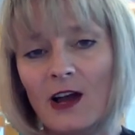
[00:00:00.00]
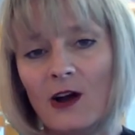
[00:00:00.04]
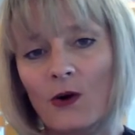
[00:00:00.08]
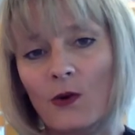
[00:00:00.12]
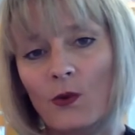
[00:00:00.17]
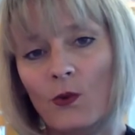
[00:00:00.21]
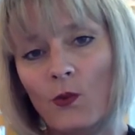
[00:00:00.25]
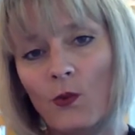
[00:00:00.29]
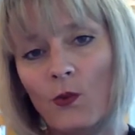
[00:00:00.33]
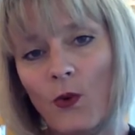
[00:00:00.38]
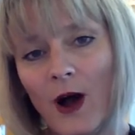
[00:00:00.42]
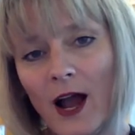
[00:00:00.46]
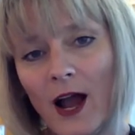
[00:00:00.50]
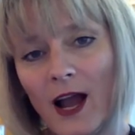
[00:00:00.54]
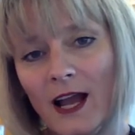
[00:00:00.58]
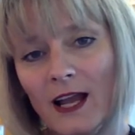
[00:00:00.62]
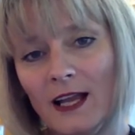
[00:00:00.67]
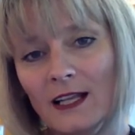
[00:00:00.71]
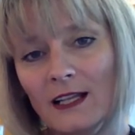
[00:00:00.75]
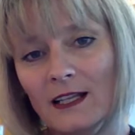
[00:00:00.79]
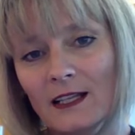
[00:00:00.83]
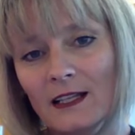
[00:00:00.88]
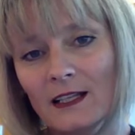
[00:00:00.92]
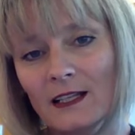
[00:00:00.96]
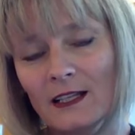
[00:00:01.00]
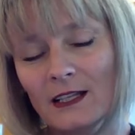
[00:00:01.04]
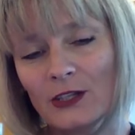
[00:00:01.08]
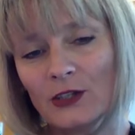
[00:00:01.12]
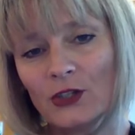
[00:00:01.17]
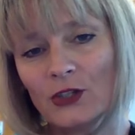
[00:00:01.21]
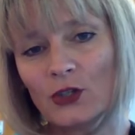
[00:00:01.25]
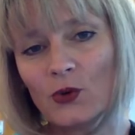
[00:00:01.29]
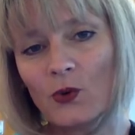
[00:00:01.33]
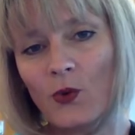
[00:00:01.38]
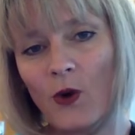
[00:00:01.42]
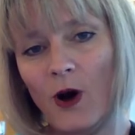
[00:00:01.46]
while
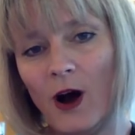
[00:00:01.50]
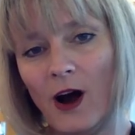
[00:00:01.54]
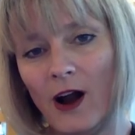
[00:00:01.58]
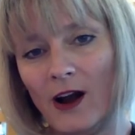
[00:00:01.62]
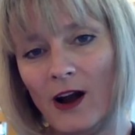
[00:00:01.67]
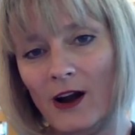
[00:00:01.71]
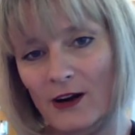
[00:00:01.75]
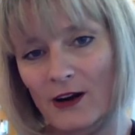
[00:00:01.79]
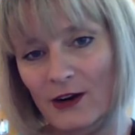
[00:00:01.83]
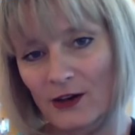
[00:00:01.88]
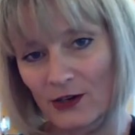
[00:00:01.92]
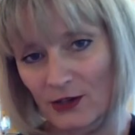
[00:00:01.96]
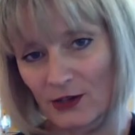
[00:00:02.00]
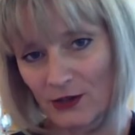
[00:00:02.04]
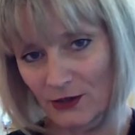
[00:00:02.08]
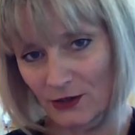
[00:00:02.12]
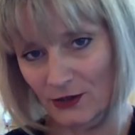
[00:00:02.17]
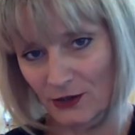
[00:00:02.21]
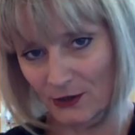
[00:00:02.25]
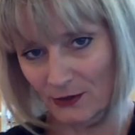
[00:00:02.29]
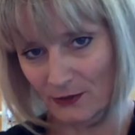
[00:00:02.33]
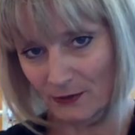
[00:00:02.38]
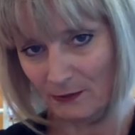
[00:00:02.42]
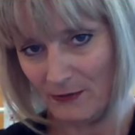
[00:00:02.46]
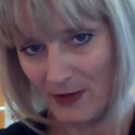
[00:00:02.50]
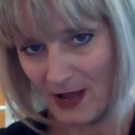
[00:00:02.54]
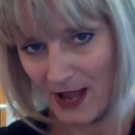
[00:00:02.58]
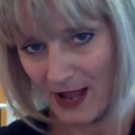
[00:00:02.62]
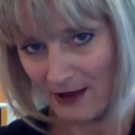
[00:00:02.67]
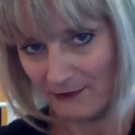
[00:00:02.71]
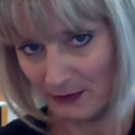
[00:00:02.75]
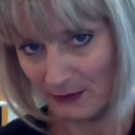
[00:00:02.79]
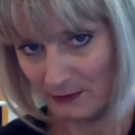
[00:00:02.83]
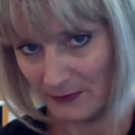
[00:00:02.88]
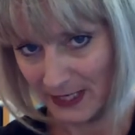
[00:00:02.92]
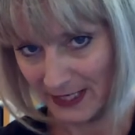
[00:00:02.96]
you
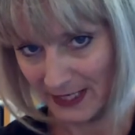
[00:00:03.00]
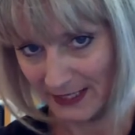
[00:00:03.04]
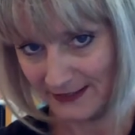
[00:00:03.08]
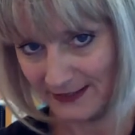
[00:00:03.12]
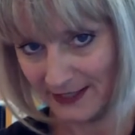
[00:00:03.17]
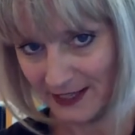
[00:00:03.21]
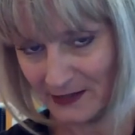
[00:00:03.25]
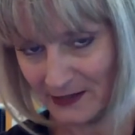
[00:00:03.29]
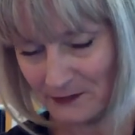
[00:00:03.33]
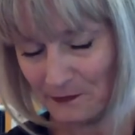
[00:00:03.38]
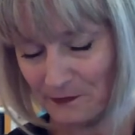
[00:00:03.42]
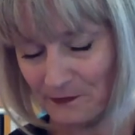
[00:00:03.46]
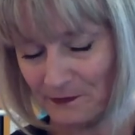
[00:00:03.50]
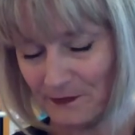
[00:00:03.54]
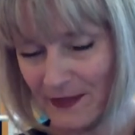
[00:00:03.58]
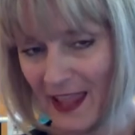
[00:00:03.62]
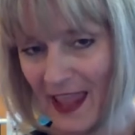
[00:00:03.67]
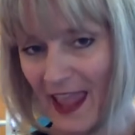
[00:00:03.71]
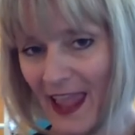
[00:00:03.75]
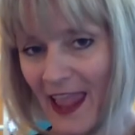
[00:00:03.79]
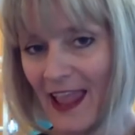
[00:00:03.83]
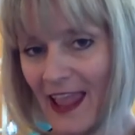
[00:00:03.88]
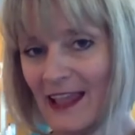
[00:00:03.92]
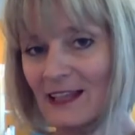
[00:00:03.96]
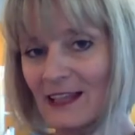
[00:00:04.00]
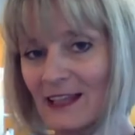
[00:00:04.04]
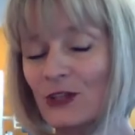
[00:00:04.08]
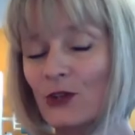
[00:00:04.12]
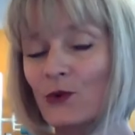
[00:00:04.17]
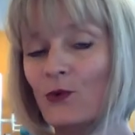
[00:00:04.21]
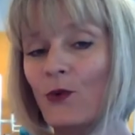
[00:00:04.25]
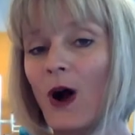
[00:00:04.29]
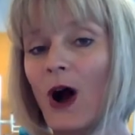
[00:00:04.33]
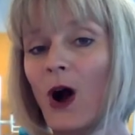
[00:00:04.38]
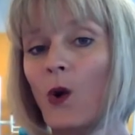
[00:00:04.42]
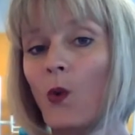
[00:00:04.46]
have a meeting and
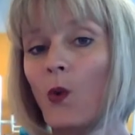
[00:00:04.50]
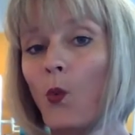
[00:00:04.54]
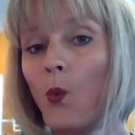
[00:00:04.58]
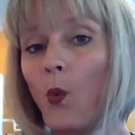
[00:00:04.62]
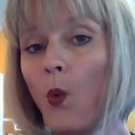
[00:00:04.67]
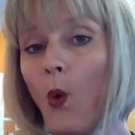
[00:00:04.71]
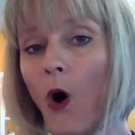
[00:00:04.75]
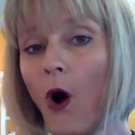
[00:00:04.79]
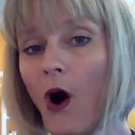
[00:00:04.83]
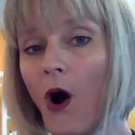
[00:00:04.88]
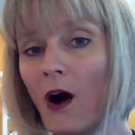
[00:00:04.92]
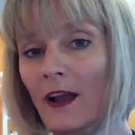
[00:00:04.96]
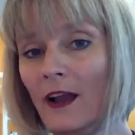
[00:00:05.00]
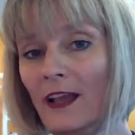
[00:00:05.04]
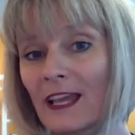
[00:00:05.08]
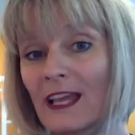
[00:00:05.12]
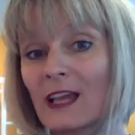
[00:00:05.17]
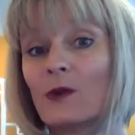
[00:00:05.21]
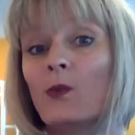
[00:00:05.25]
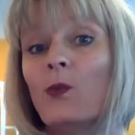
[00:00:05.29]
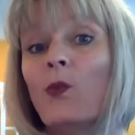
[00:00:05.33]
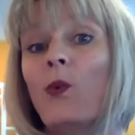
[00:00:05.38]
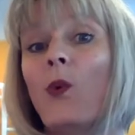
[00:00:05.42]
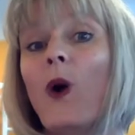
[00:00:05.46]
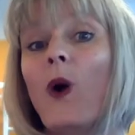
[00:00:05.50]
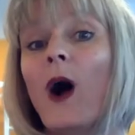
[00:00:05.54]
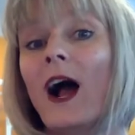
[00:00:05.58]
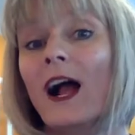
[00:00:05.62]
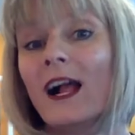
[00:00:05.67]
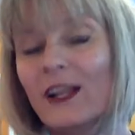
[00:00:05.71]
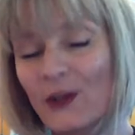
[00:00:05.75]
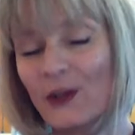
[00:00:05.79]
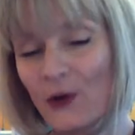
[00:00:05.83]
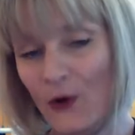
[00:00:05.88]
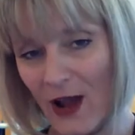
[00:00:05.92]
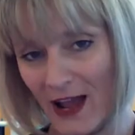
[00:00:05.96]
you are walking
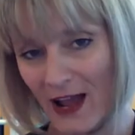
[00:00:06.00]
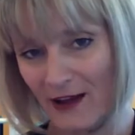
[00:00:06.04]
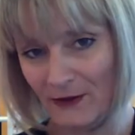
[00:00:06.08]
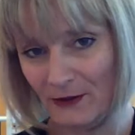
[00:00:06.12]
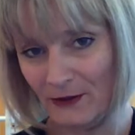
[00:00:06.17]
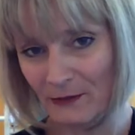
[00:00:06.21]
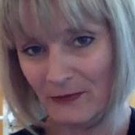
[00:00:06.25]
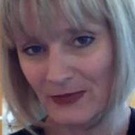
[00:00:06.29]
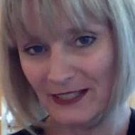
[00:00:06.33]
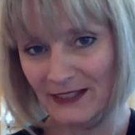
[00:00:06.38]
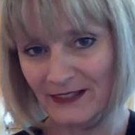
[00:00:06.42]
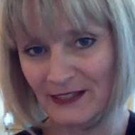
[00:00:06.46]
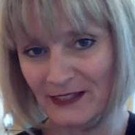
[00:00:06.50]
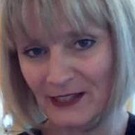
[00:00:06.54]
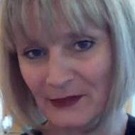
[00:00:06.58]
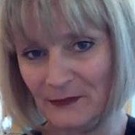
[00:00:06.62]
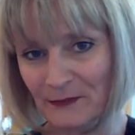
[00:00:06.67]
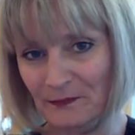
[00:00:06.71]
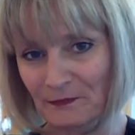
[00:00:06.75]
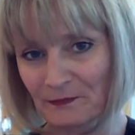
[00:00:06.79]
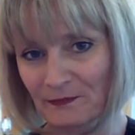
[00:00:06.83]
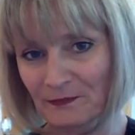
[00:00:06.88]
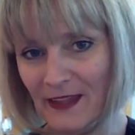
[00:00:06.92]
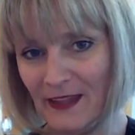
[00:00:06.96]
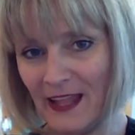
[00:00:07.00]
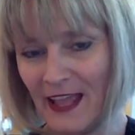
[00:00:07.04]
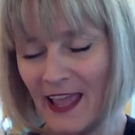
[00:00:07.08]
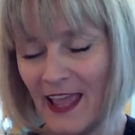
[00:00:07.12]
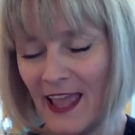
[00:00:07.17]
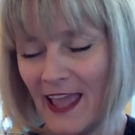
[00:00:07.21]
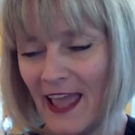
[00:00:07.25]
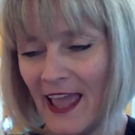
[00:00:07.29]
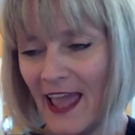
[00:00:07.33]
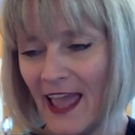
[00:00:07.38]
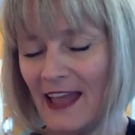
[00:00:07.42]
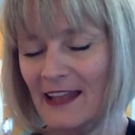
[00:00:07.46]
while you have a meeting.
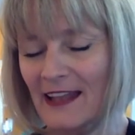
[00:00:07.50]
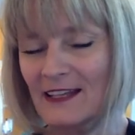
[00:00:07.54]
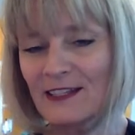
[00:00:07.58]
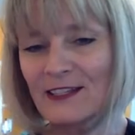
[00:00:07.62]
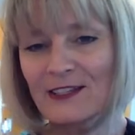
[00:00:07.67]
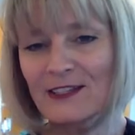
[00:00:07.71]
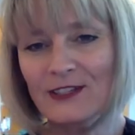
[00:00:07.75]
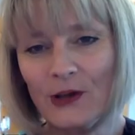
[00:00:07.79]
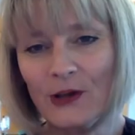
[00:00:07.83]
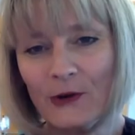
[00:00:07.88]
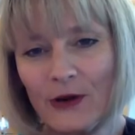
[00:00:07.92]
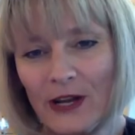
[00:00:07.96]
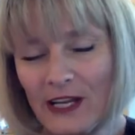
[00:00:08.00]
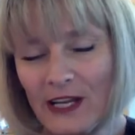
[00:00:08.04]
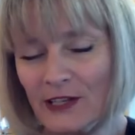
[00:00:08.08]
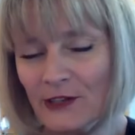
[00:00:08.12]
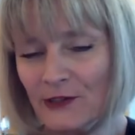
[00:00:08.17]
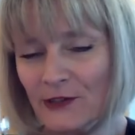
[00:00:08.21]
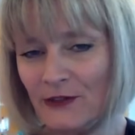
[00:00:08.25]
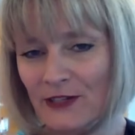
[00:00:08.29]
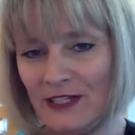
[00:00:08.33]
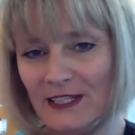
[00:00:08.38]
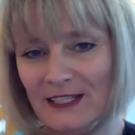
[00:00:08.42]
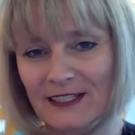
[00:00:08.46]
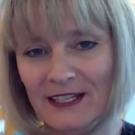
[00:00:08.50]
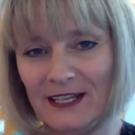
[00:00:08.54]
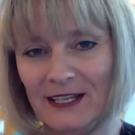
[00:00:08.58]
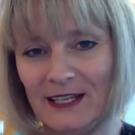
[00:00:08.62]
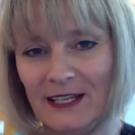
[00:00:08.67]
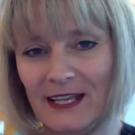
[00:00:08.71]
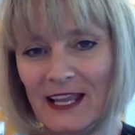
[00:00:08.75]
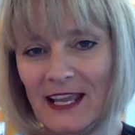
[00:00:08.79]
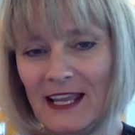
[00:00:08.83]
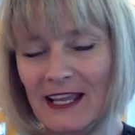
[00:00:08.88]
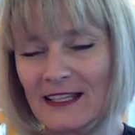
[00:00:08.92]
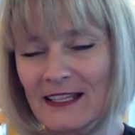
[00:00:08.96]
And it's so interesting.
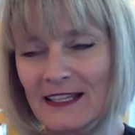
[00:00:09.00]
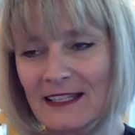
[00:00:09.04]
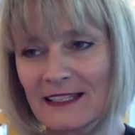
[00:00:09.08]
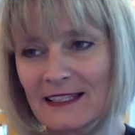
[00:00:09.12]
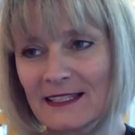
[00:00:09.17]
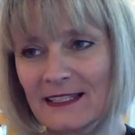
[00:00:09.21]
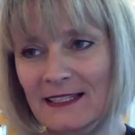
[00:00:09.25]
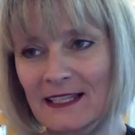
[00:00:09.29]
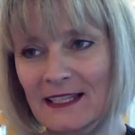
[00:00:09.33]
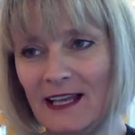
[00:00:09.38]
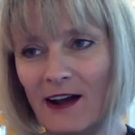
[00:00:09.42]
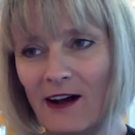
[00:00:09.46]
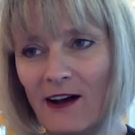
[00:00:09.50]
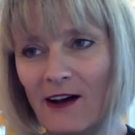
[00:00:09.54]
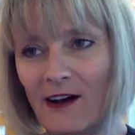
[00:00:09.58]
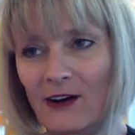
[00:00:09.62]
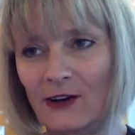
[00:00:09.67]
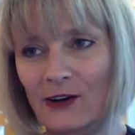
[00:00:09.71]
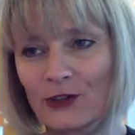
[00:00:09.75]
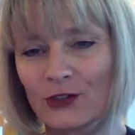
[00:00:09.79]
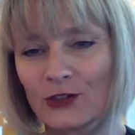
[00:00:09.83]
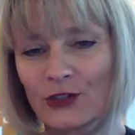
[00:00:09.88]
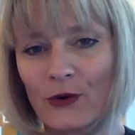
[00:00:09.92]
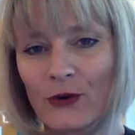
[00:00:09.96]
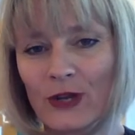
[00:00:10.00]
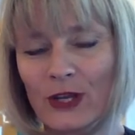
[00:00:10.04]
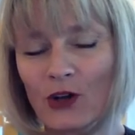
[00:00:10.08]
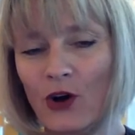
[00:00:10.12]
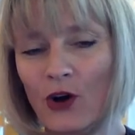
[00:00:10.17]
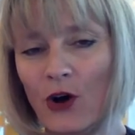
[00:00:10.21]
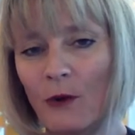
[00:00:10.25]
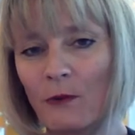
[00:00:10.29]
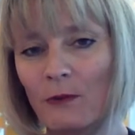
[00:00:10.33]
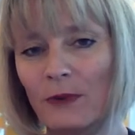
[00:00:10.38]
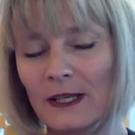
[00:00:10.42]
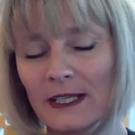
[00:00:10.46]
It's showing
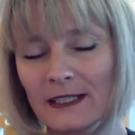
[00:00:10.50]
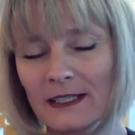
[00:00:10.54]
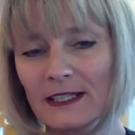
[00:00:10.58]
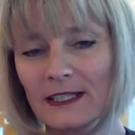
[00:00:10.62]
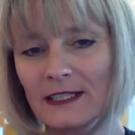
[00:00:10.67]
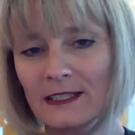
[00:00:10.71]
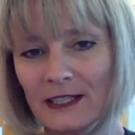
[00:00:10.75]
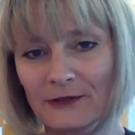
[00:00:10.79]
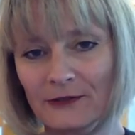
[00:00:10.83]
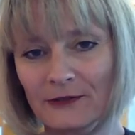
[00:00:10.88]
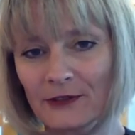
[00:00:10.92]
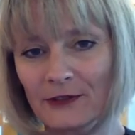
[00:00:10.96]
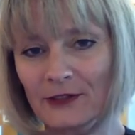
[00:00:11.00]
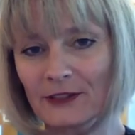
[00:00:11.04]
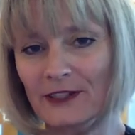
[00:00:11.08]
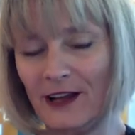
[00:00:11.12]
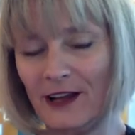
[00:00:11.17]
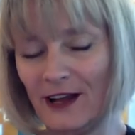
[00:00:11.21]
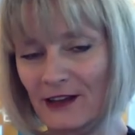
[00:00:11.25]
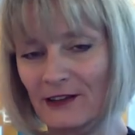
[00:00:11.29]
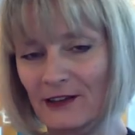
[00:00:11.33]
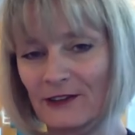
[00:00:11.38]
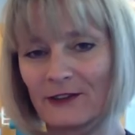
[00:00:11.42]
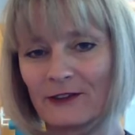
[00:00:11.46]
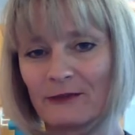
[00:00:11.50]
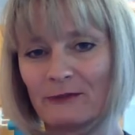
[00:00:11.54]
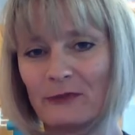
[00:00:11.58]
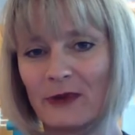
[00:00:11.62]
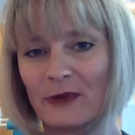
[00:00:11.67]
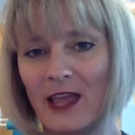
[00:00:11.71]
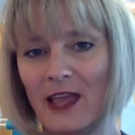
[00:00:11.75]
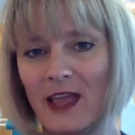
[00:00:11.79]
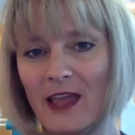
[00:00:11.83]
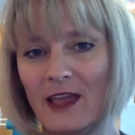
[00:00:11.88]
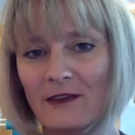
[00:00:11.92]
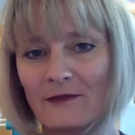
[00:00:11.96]
completely different kind of
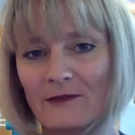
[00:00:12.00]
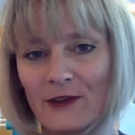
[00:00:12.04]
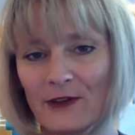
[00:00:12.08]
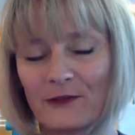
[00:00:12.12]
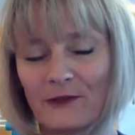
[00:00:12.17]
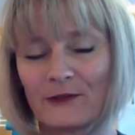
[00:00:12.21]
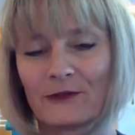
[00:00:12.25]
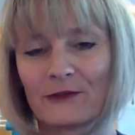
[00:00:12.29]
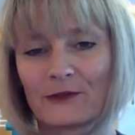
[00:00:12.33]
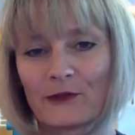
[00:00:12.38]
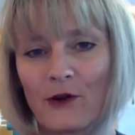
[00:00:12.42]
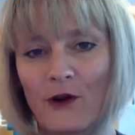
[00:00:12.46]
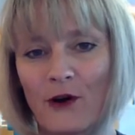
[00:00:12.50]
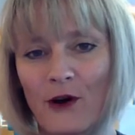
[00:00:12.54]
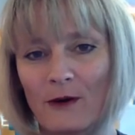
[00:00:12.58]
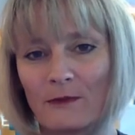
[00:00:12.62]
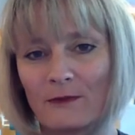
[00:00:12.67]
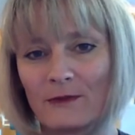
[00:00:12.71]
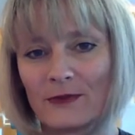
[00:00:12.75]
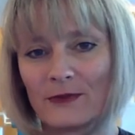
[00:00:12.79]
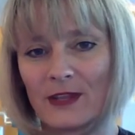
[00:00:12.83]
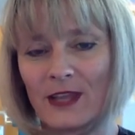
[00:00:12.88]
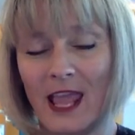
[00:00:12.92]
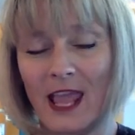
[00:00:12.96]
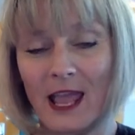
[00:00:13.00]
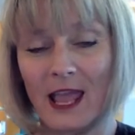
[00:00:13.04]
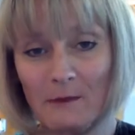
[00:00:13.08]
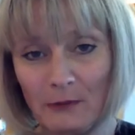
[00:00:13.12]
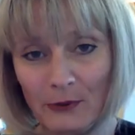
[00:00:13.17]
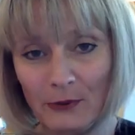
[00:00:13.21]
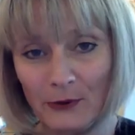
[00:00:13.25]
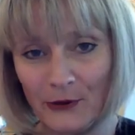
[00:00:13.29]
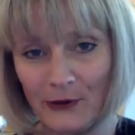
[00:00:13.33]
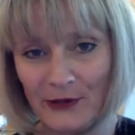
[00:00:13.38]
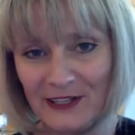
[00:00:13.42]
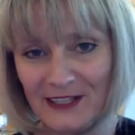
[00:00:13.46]
behavior from the
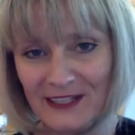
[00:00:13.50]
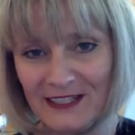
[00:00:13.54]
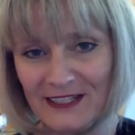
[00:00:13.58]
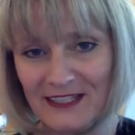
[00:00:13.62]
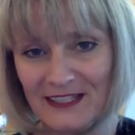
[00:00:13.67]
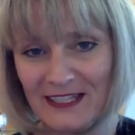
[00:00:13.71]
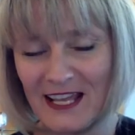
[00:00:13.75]
employees.